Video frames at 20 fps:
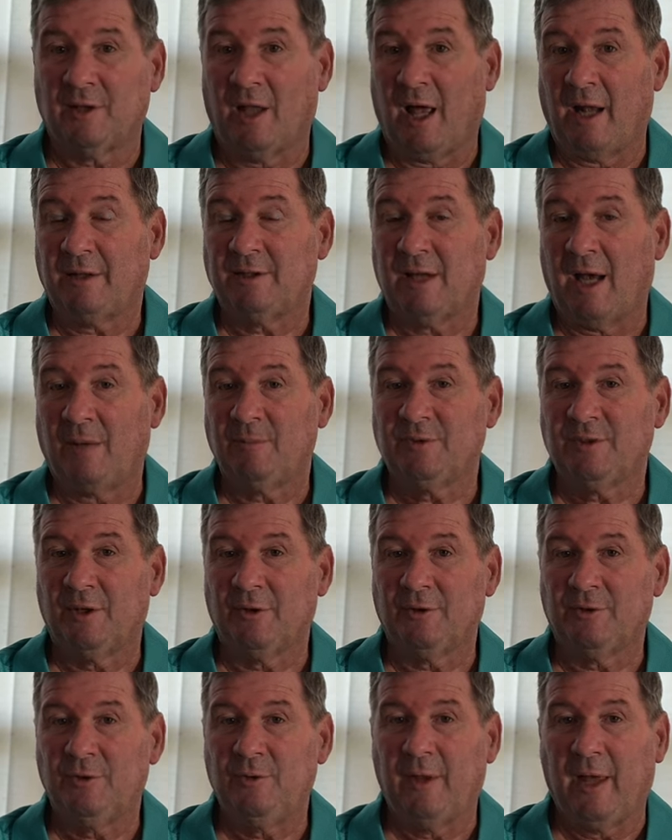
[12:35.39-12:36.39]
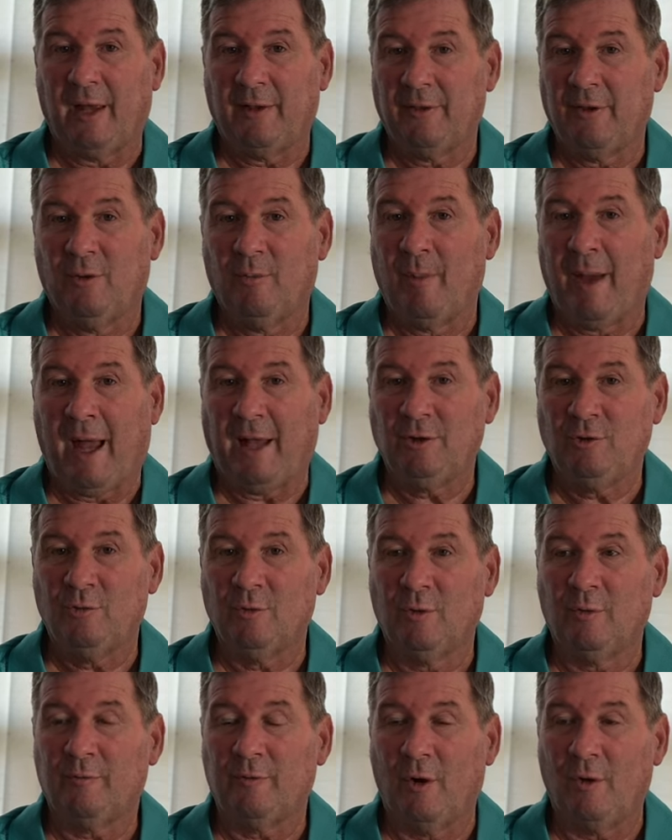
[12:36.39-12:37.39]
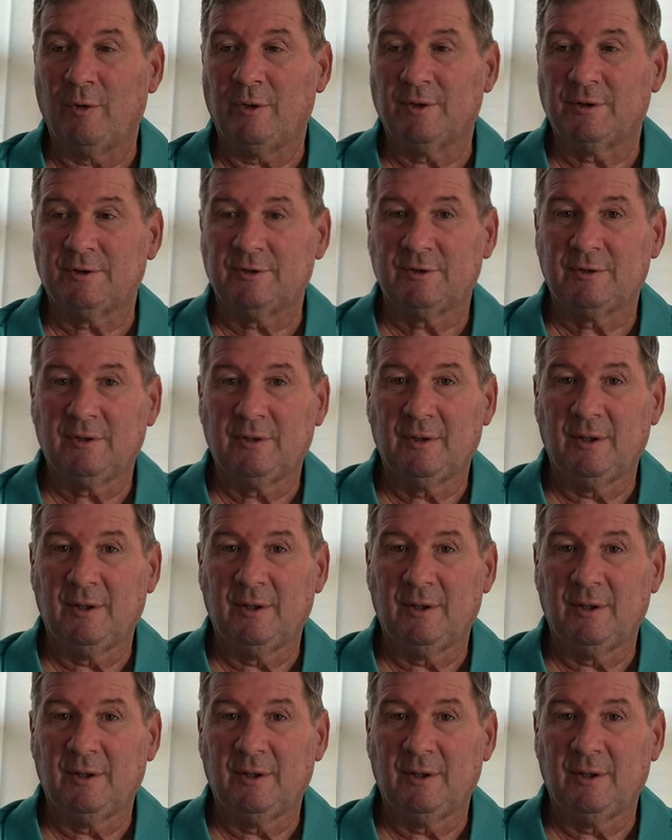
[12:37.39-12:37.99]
A lot of times they'll do that. They'll manual focus,